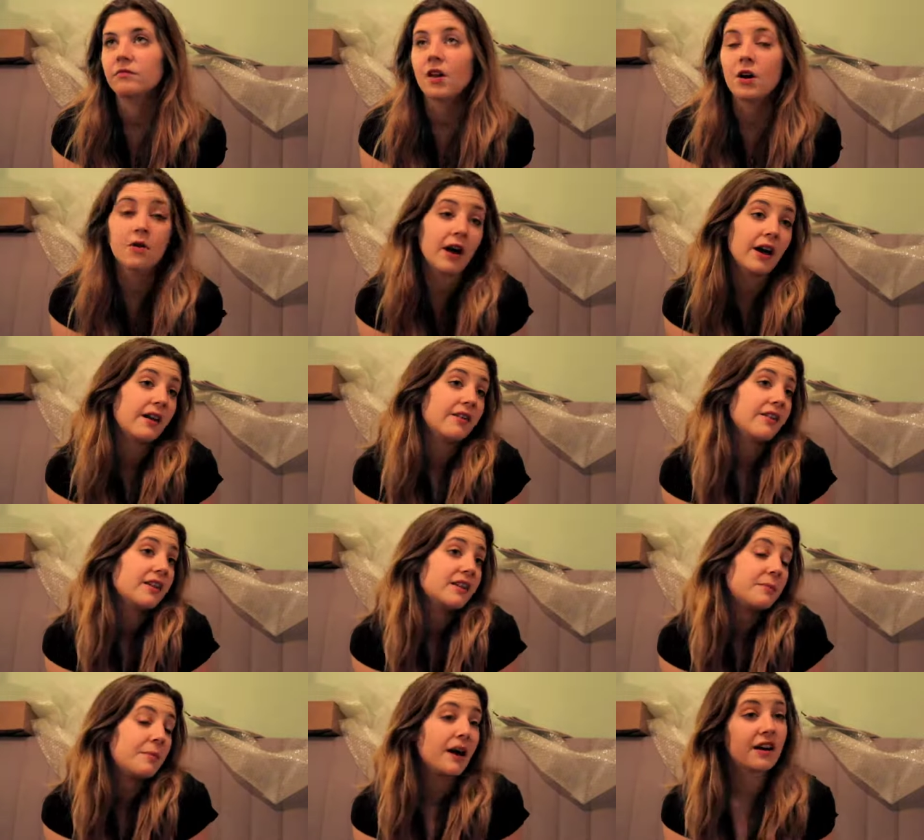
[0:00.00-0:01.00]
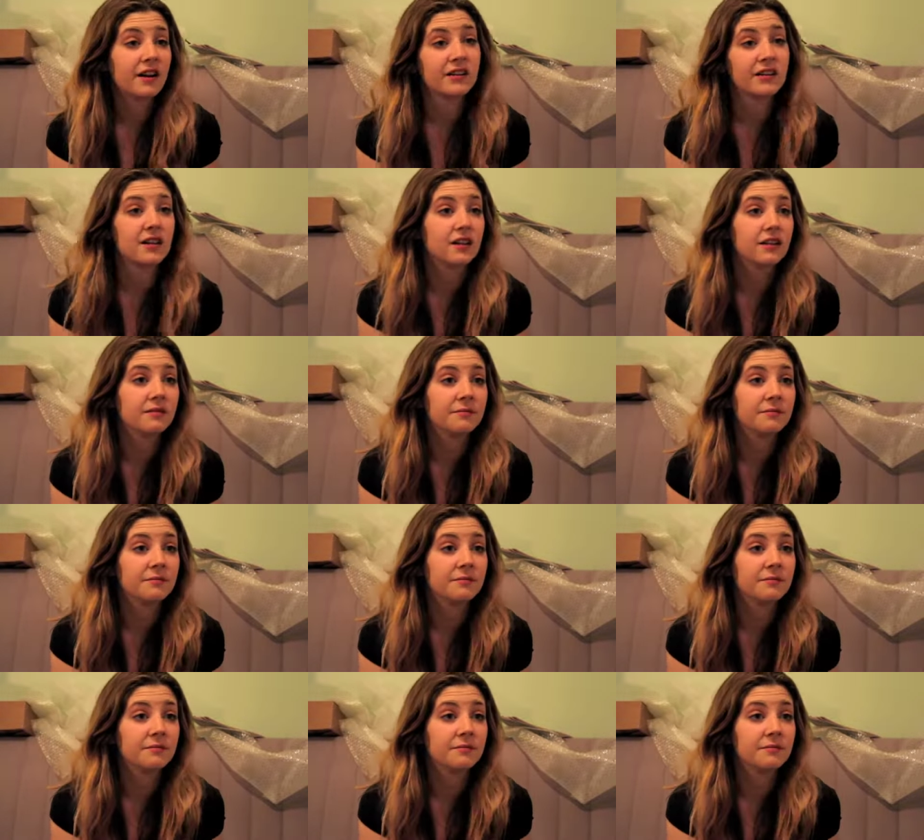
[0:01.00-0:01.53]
Okay, I think it's a bad idea.